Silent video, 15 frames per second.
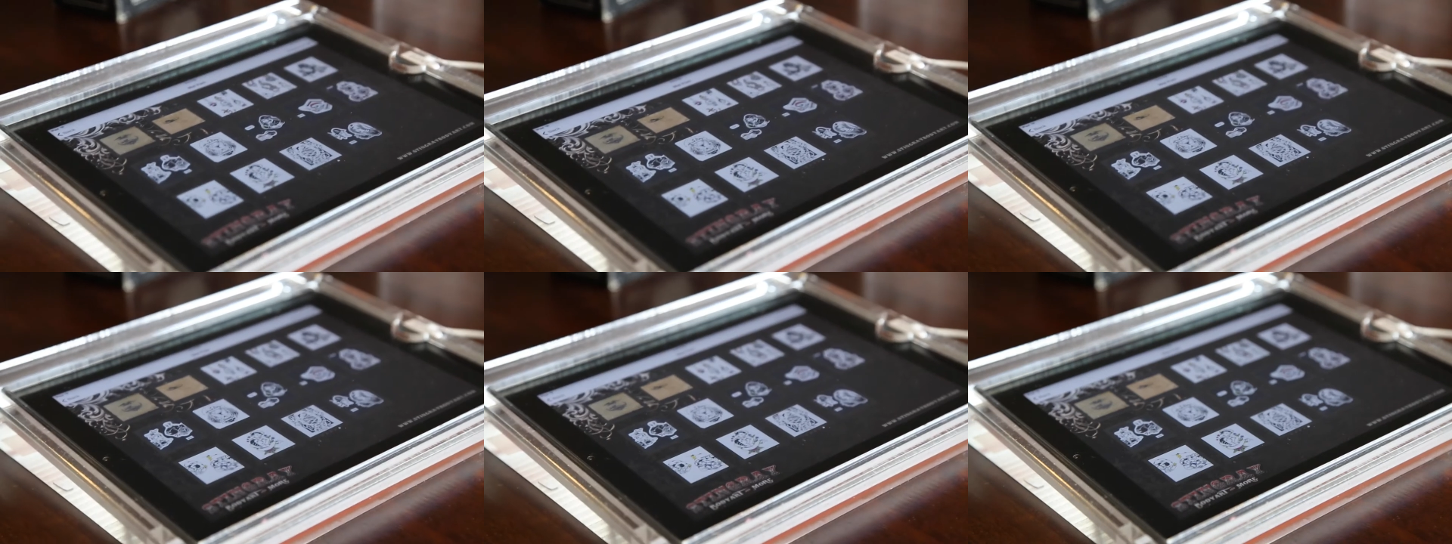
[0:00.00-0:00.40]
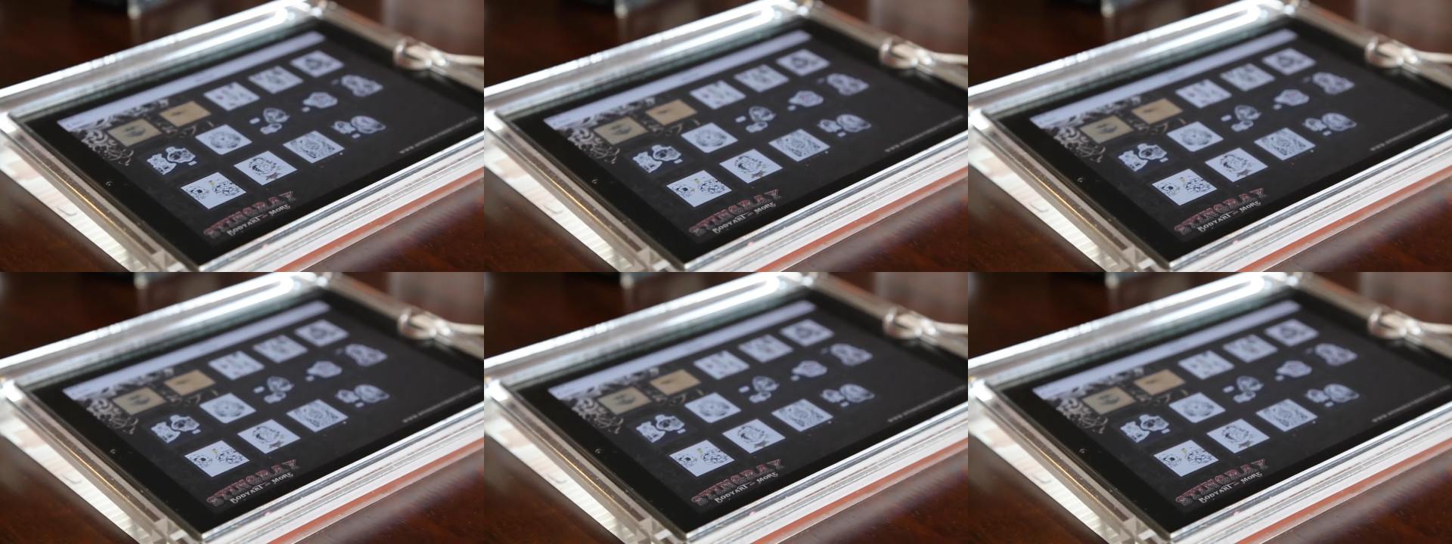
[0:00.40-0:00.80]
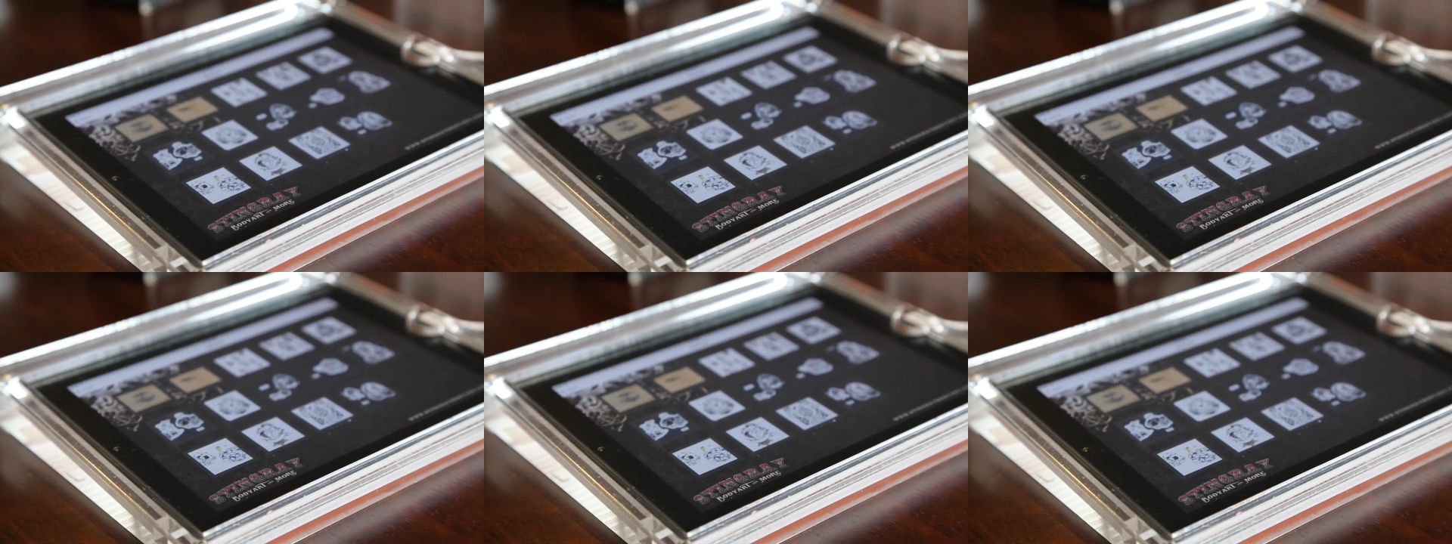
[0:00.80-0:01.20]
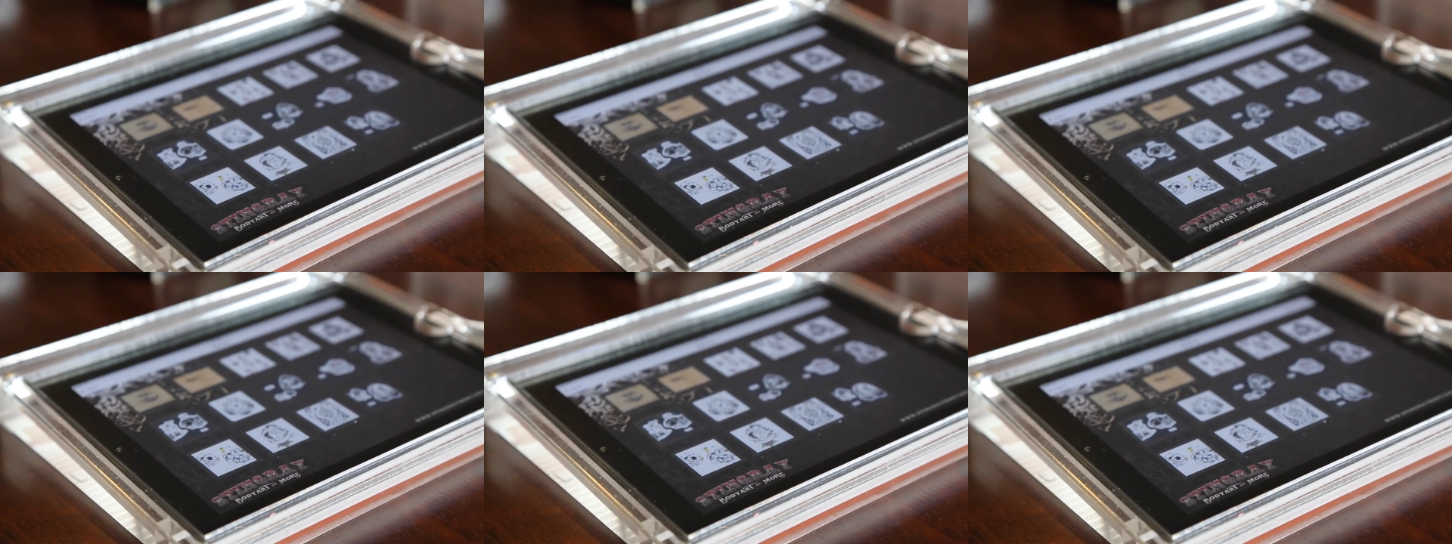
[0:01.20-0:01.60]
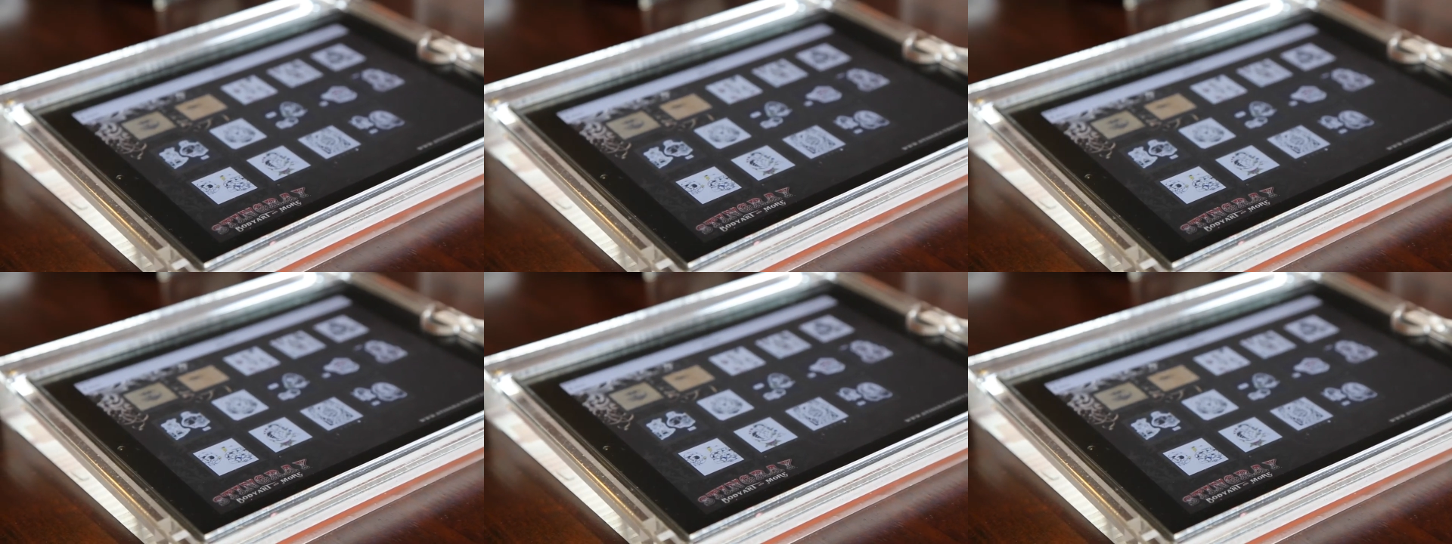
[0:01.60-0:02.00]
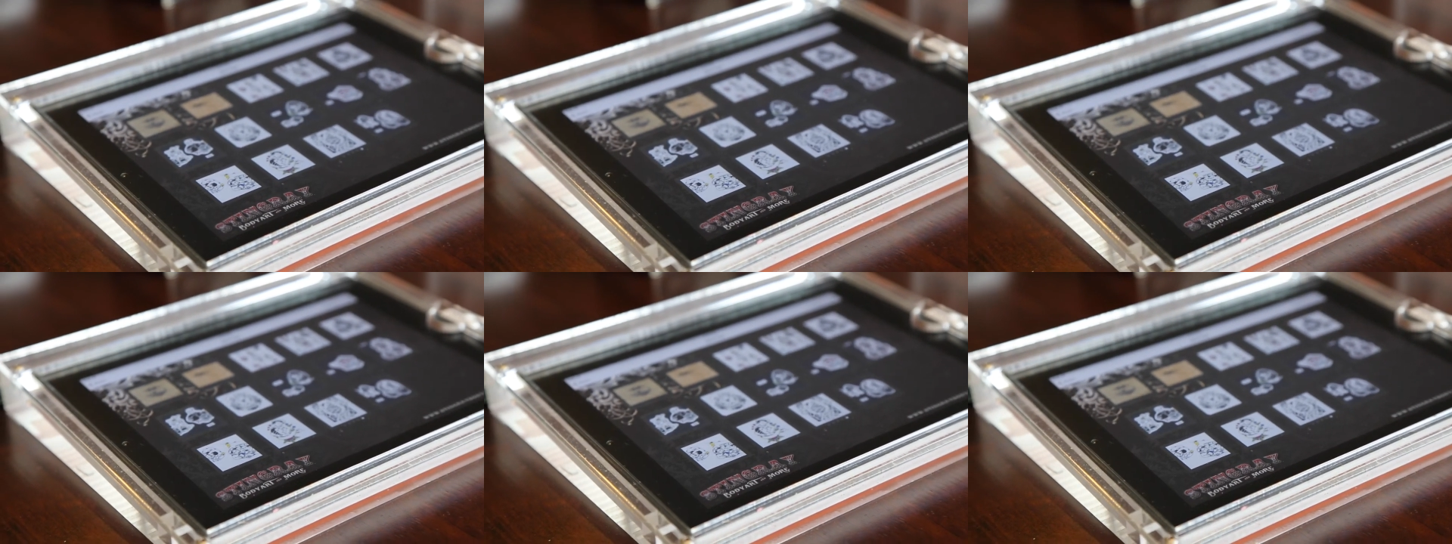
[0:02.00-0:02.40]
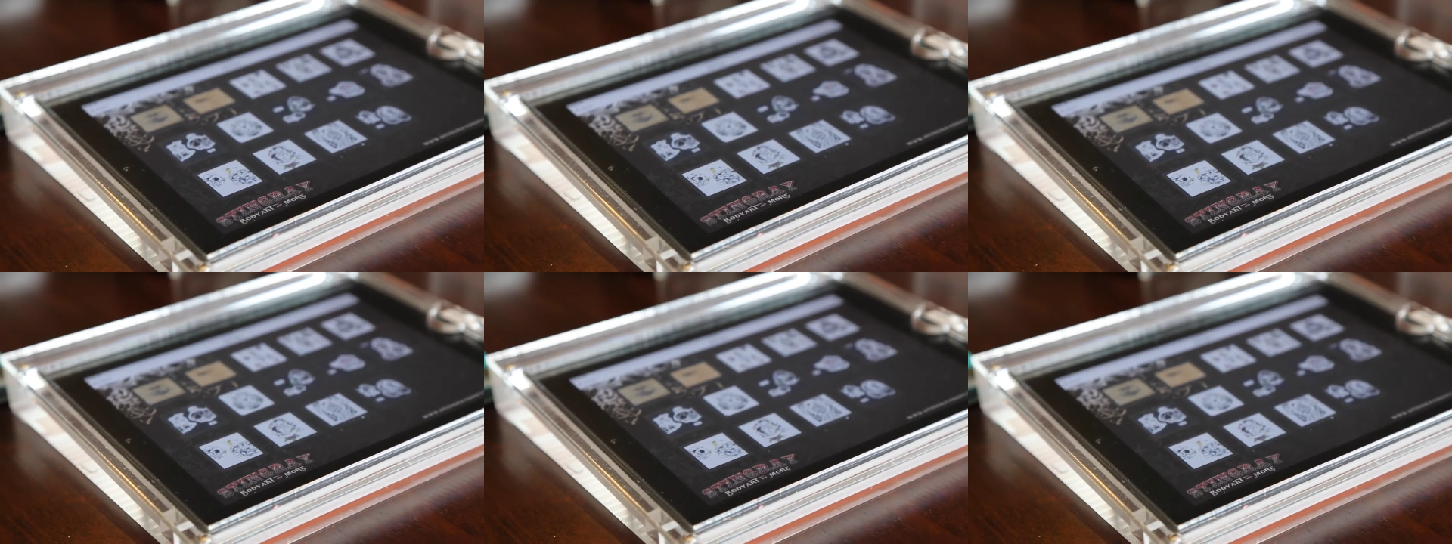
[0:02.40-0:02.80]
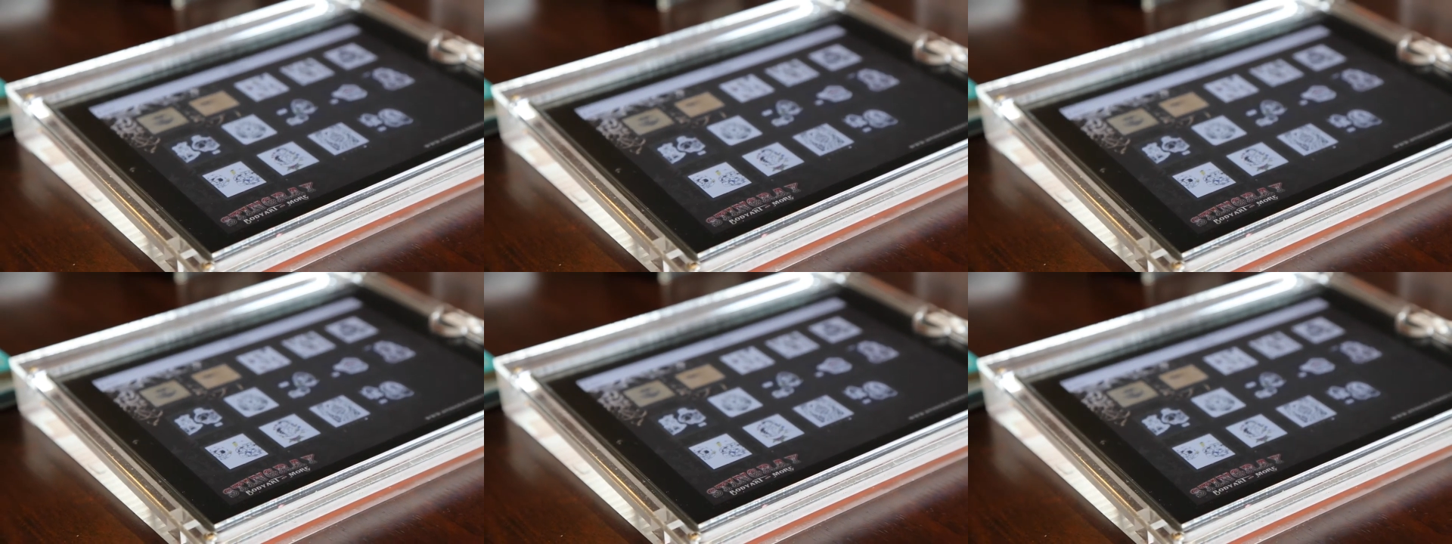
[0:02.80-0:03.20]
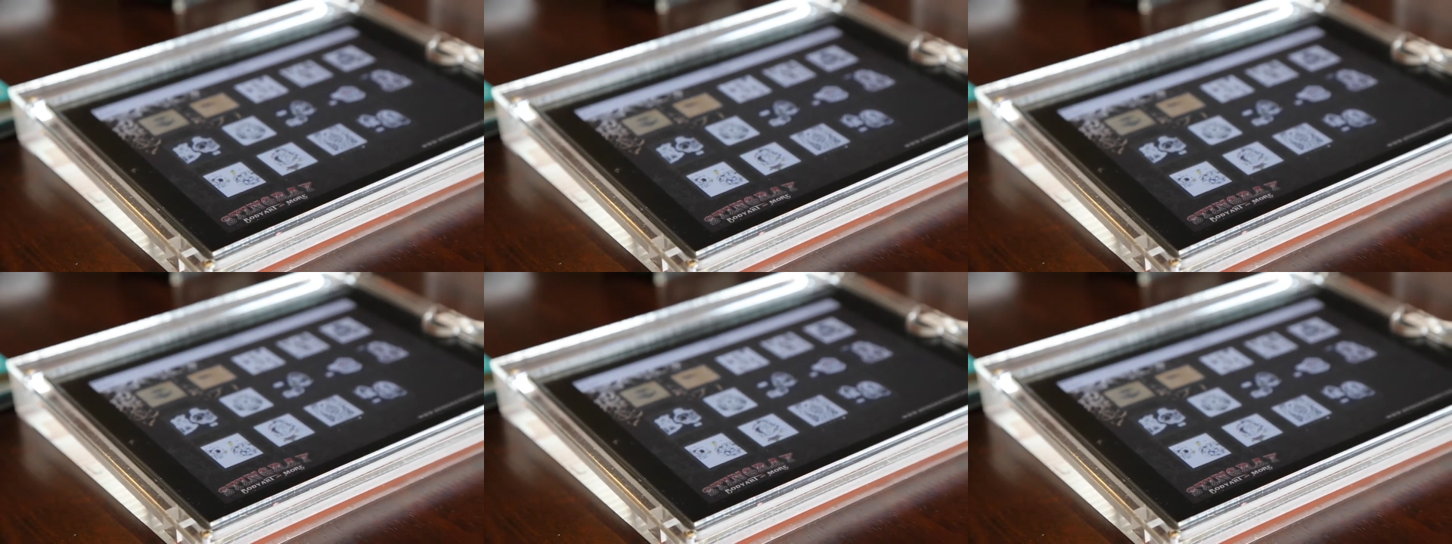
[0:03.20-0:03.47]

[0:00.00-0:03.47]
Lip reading: (no speaker visible)